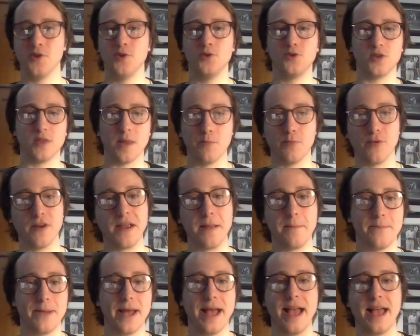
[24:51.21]
So they bring
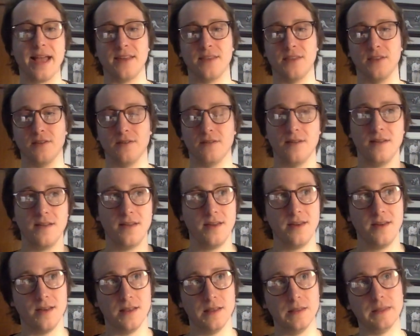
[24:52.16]
it back and they're
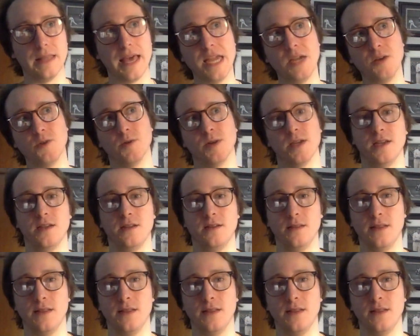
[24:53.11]
layering.